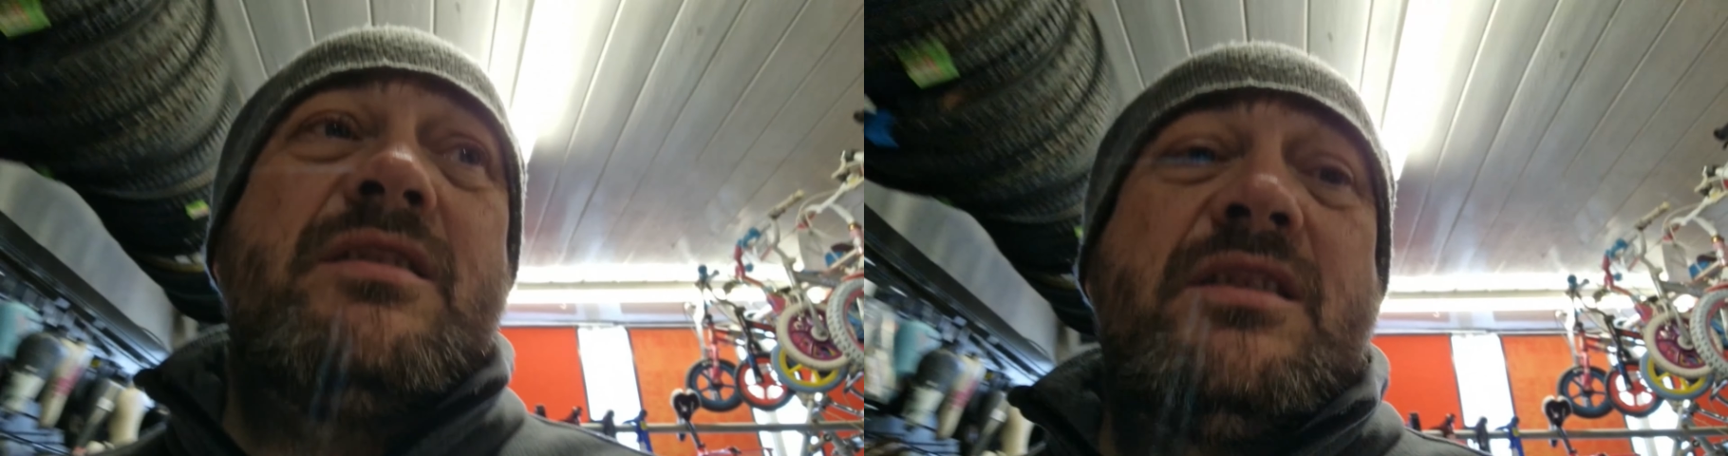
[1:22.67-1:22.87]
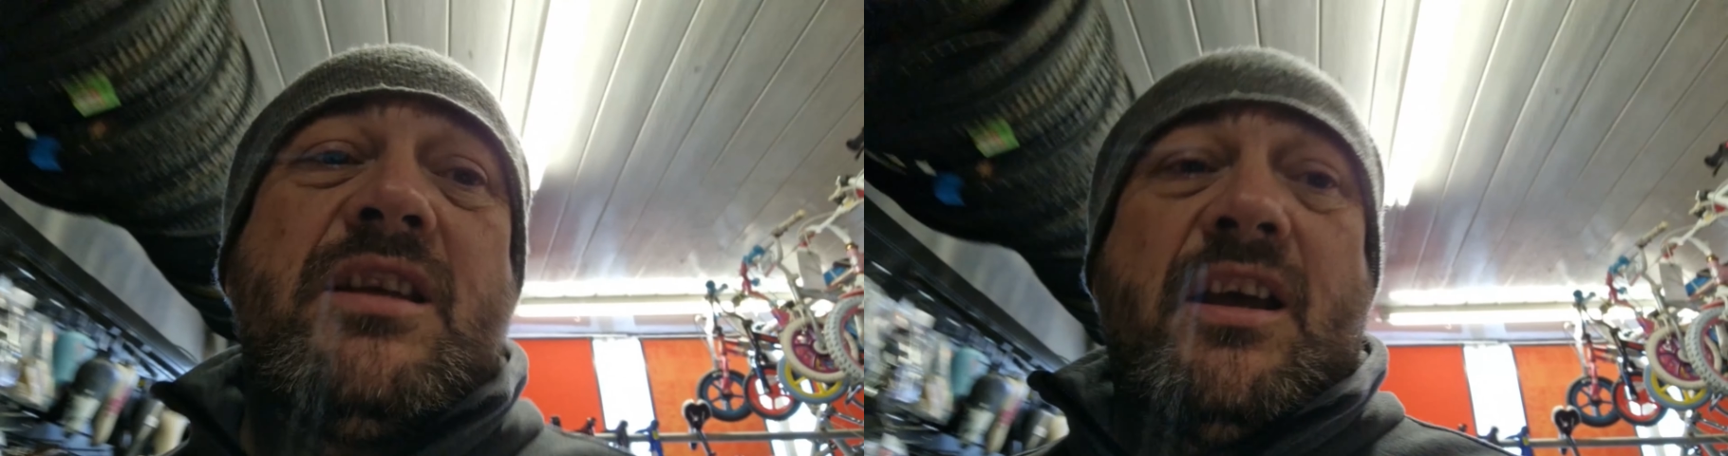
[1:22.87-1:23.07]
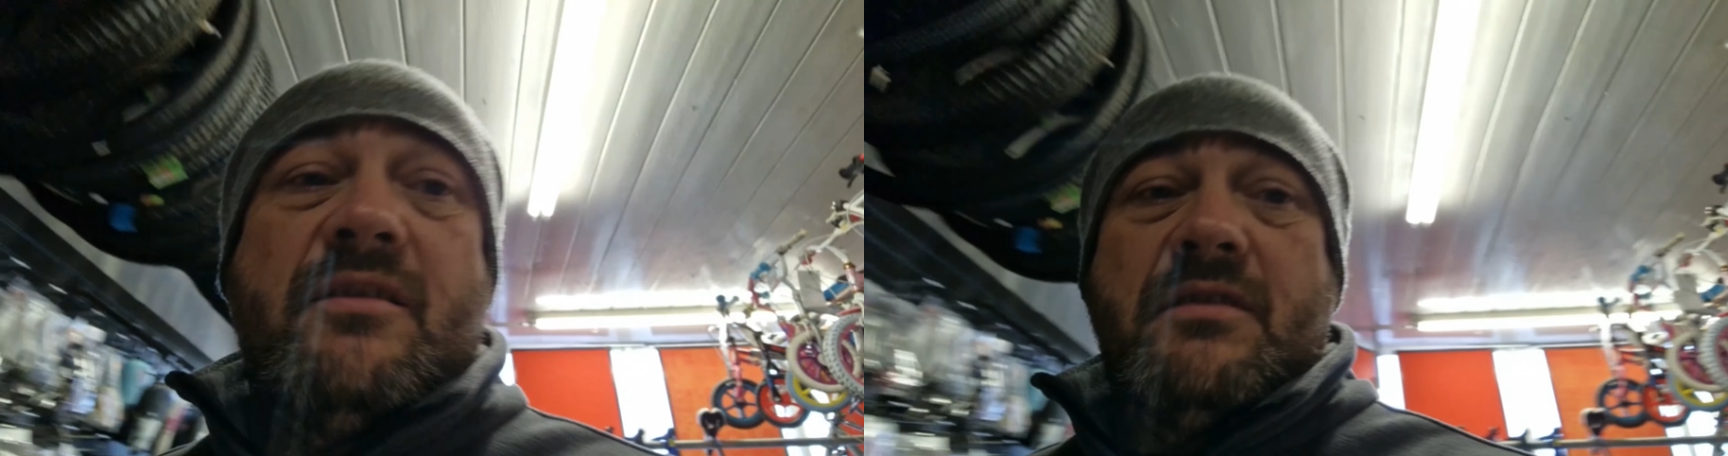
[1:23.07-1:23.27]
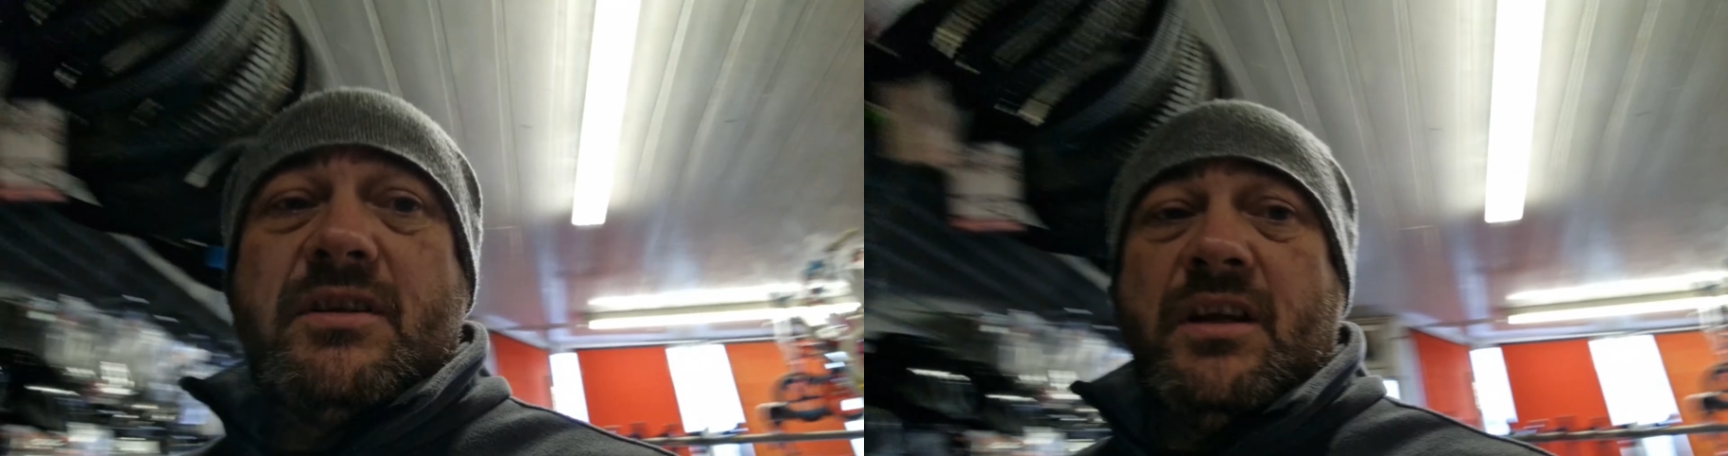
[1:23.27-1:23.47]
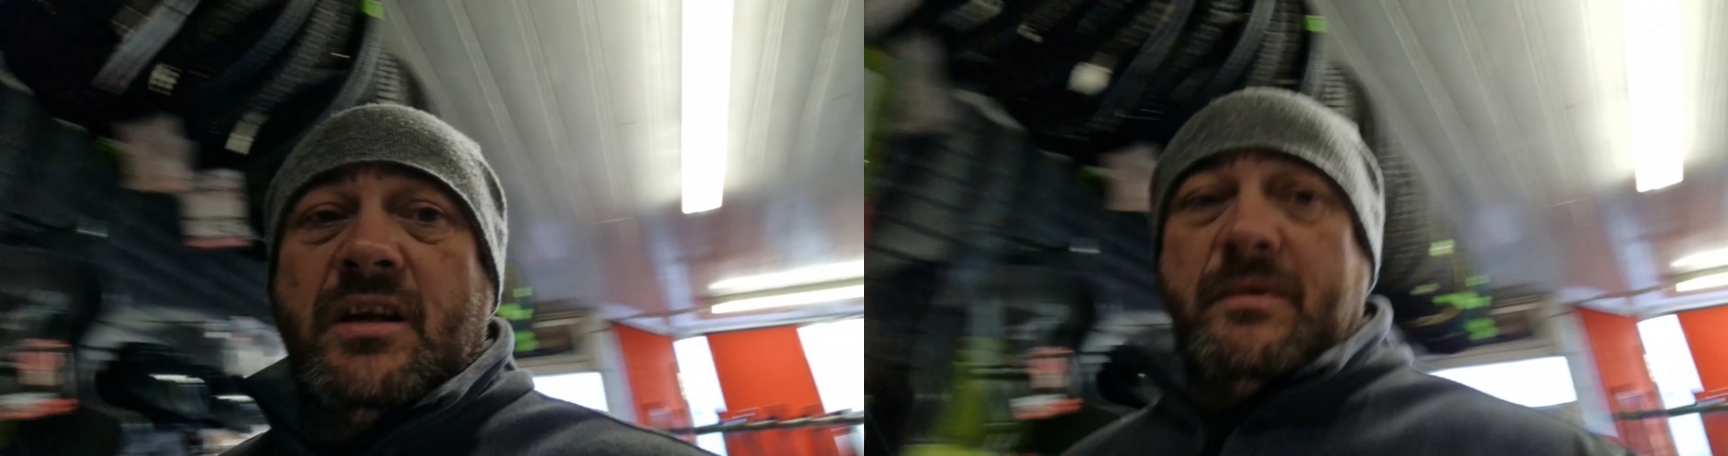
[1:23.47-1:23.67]
so
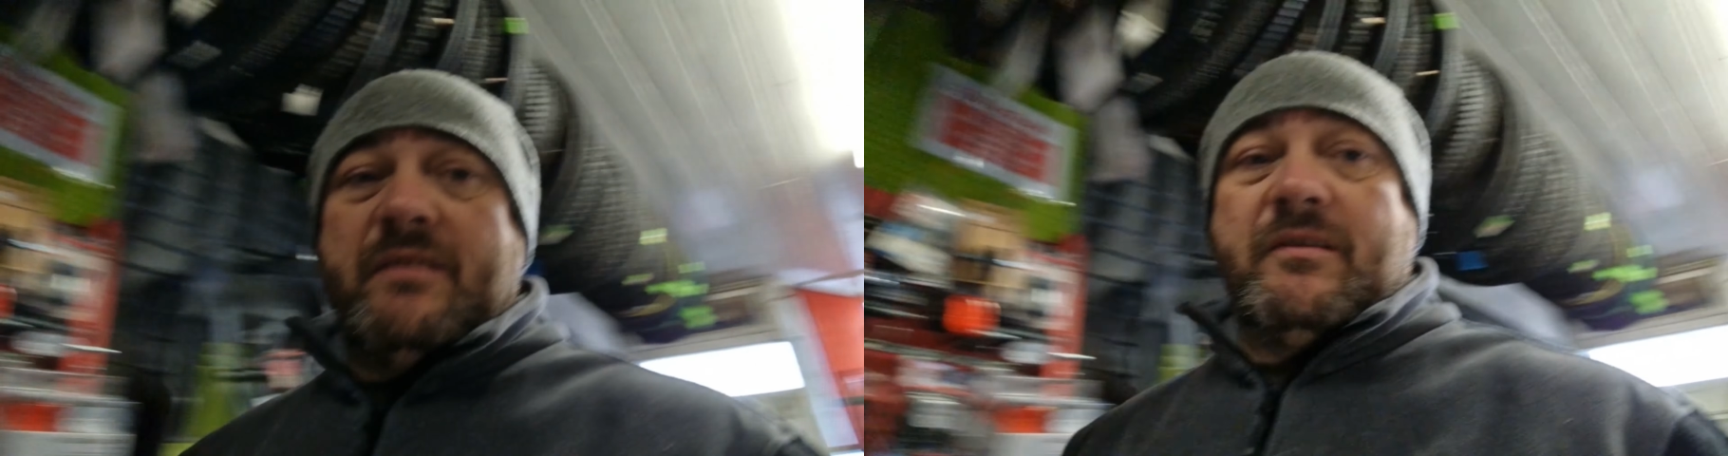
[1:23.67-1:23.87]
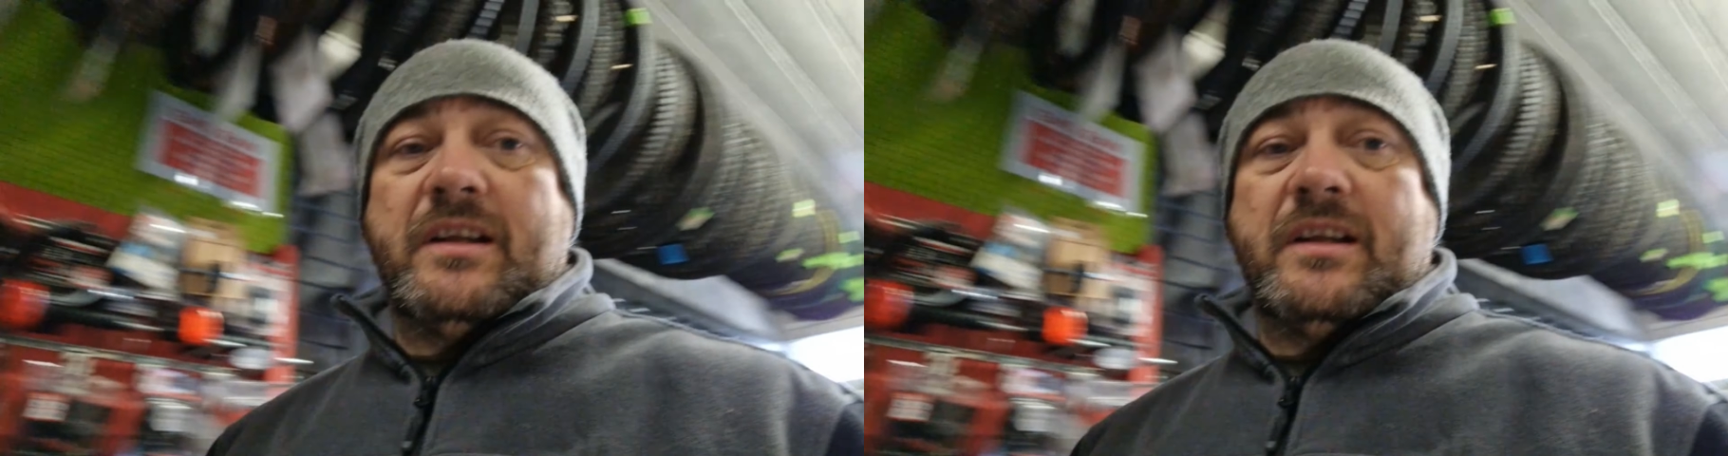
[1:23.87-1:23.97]
it's going to be a